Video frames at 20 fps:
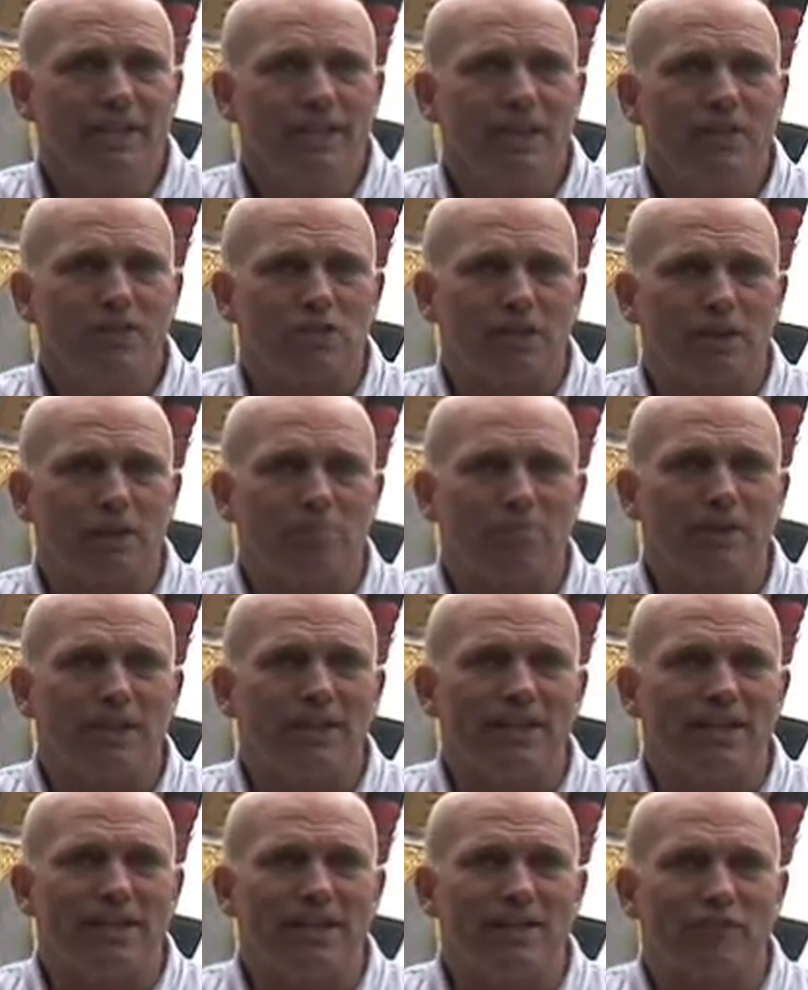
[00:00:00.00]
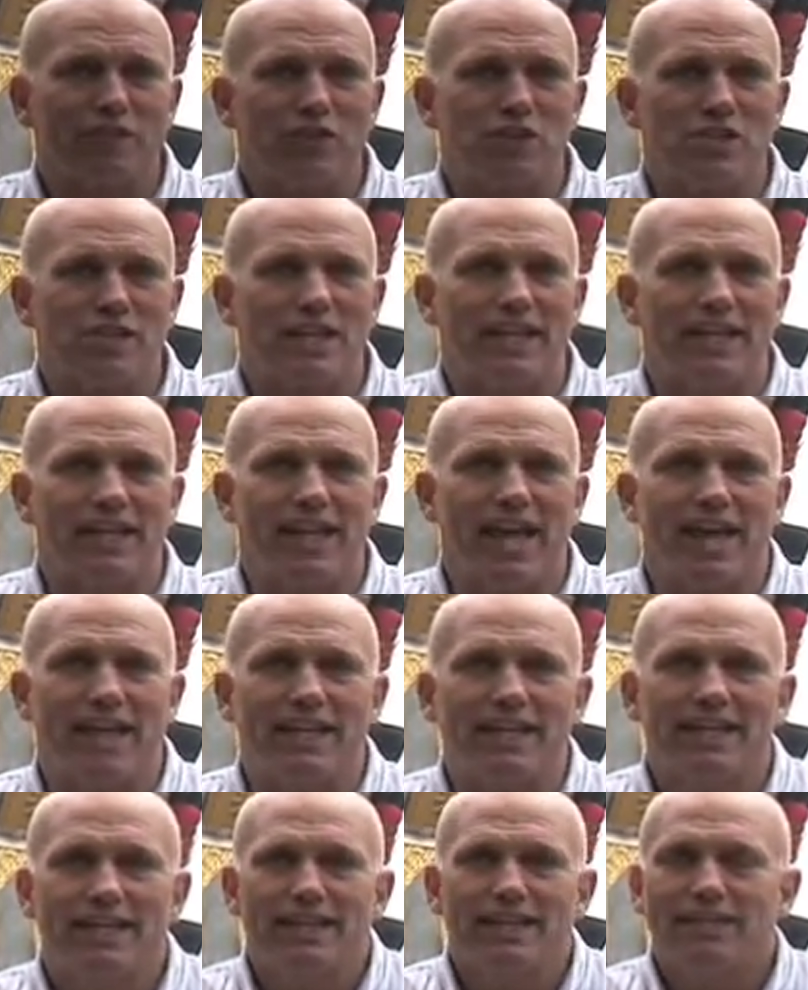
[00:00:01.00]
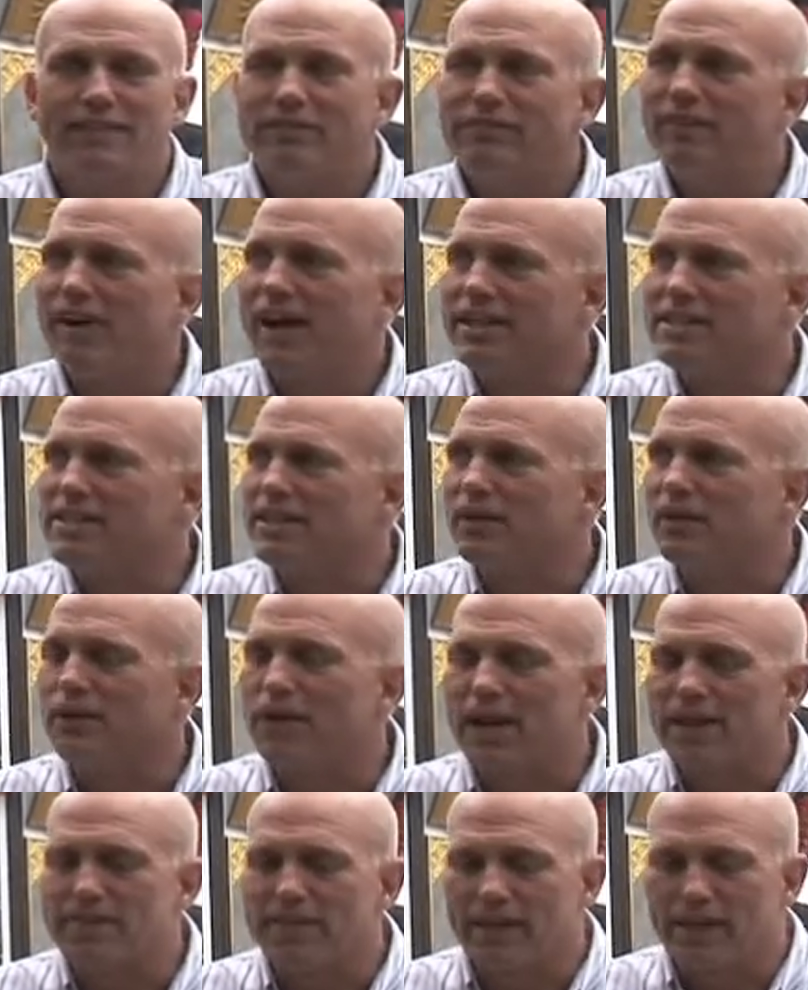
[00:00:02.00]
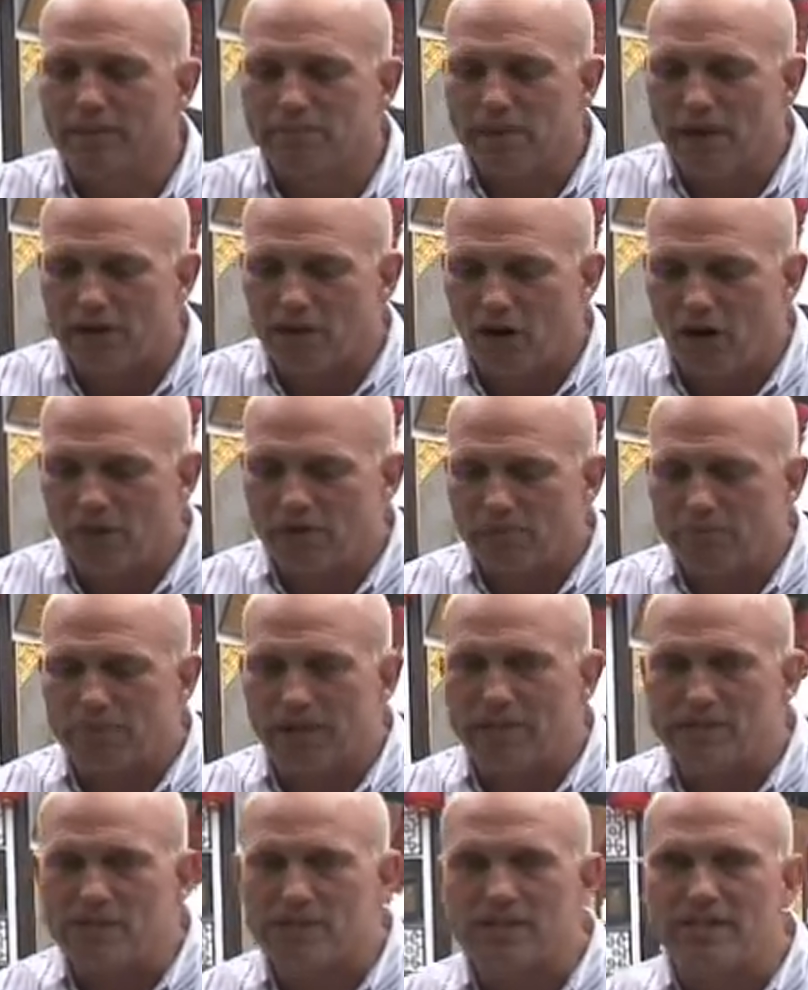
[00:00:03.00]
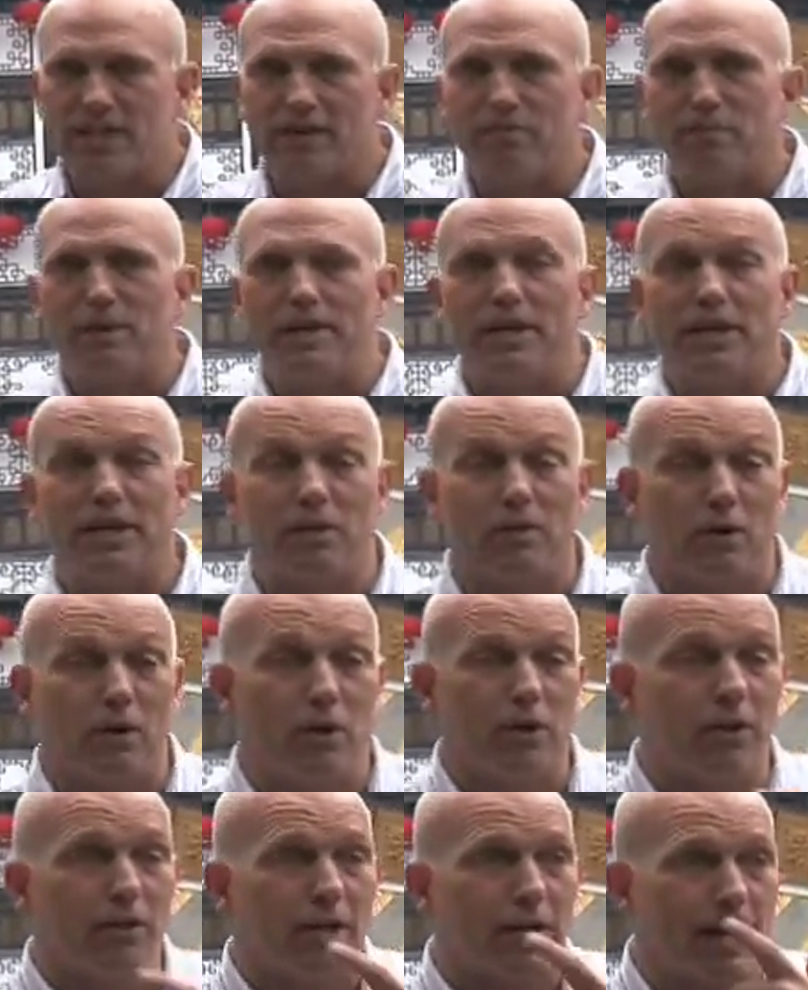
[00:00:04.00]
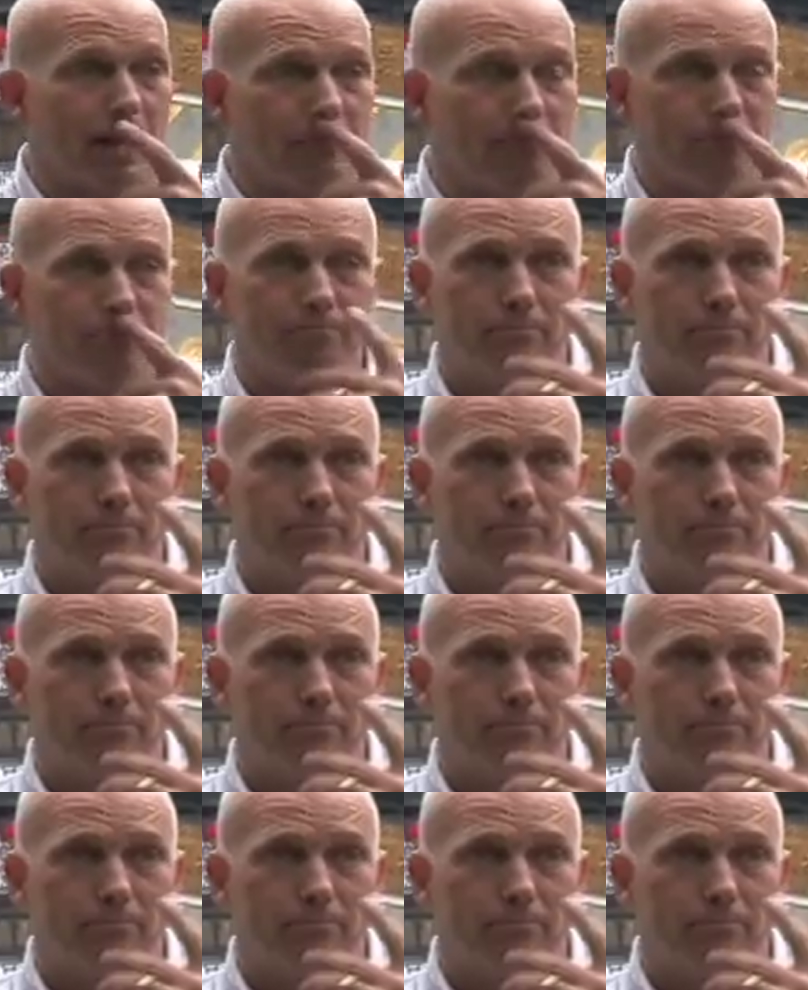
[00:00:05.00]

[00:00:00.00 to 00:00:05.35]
It's a completely different city then. In fact, when I think about all the places I've been in the world, and